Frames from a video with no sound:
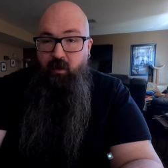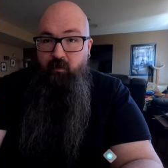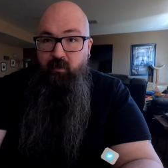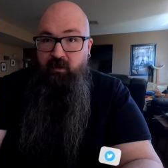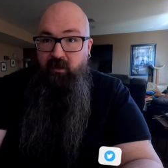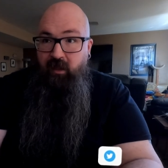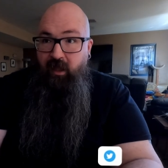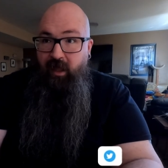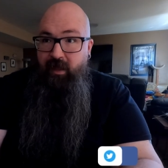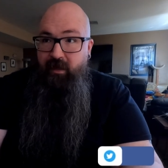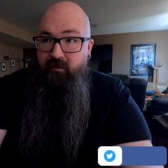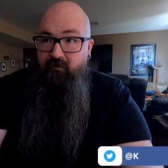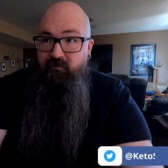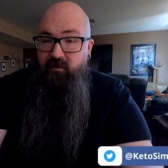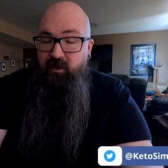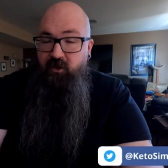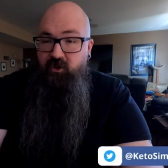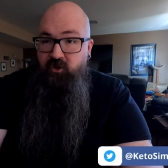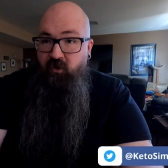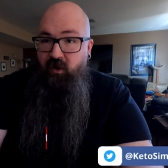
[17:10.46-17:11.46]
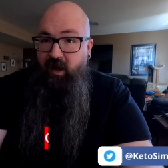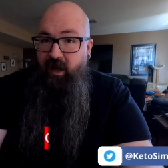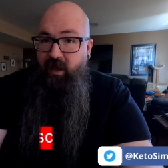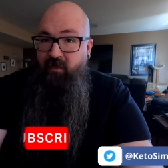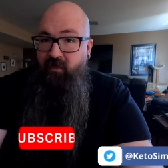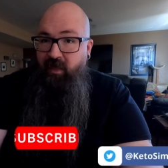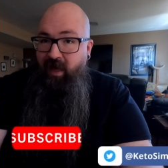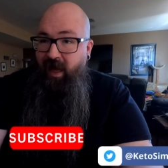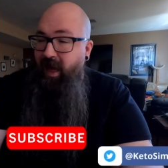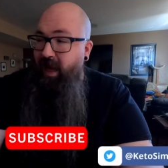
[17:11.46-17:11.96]
I would like to try
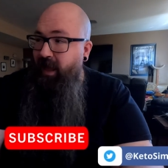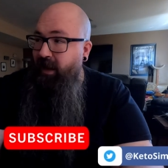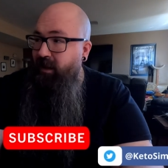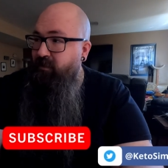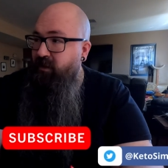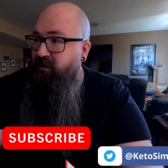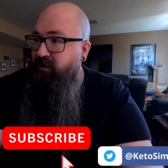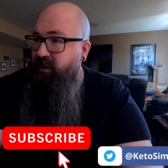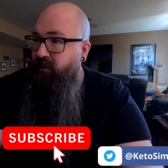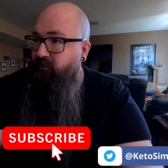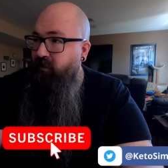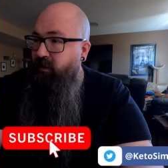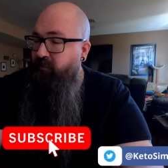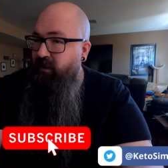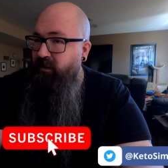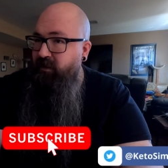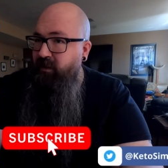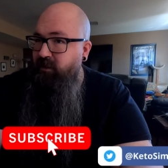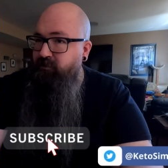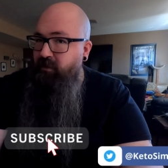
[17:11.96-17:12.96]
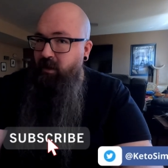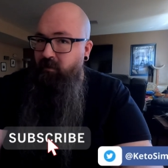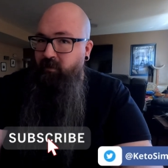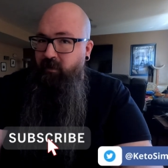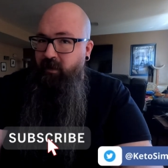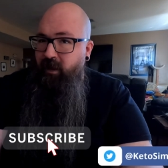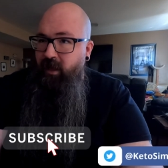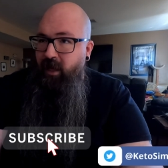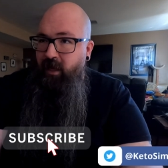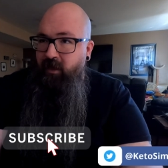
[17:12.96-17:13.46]
that. I bet that. I bet that's
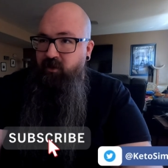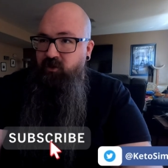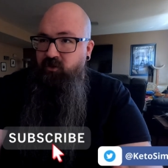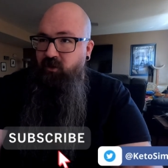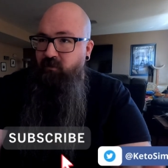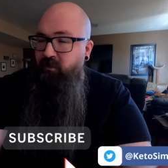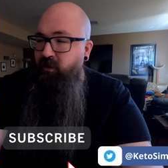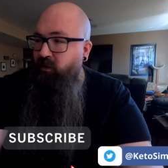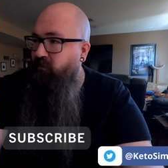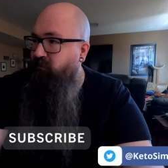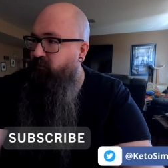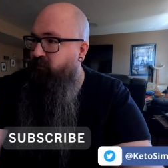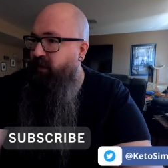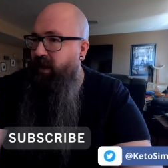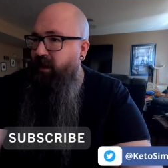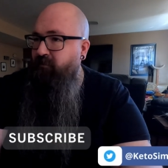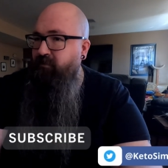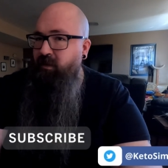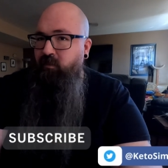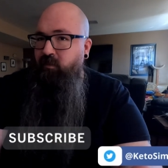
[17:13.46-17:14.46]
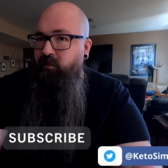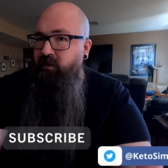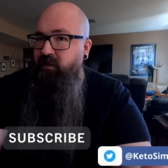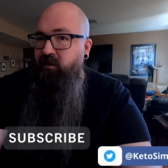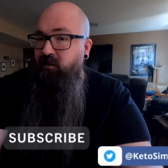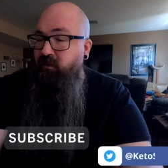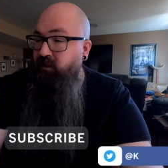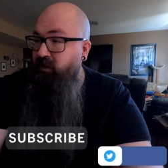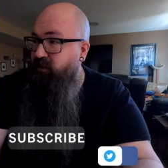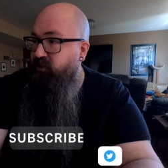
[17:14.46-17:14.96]
probably extra milk fat, probably
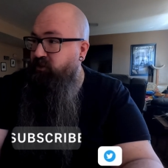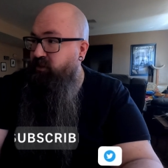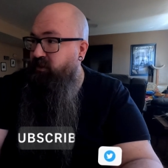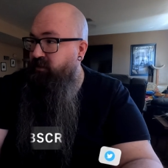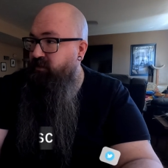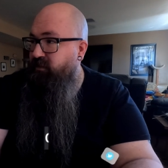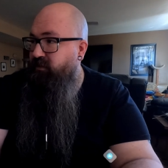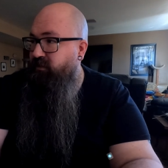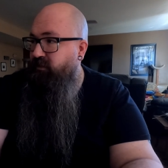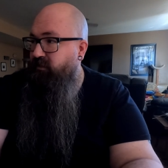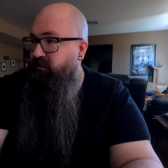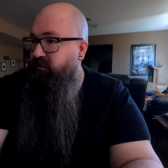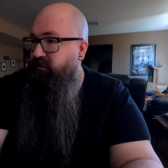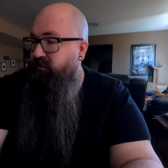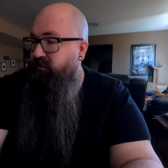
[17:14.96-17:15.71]
delicious.